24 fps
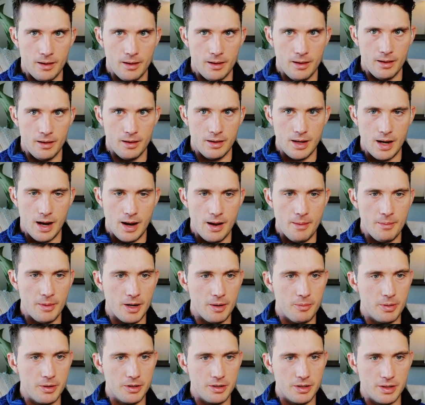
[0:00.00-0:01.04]
yeah, I'm going
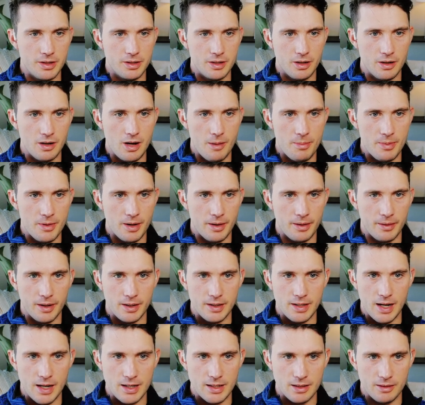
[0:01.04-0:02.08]
to push this code up and then I'm going to test it